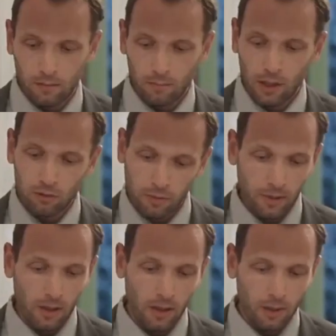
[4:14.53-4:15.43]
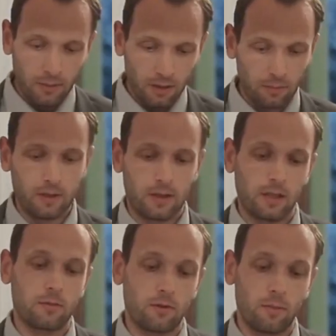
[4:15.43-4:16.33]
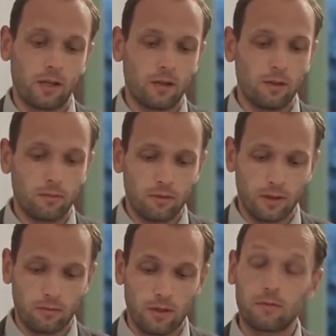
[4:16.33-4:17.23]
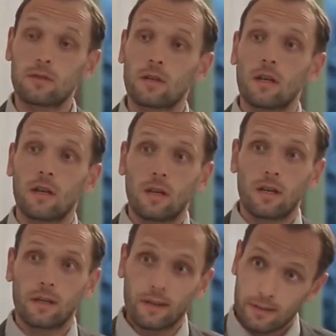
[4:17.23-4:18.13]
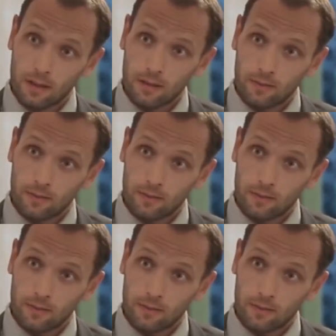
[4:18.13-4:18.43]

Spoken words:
Trust me, this will get you speaking fluently way faster.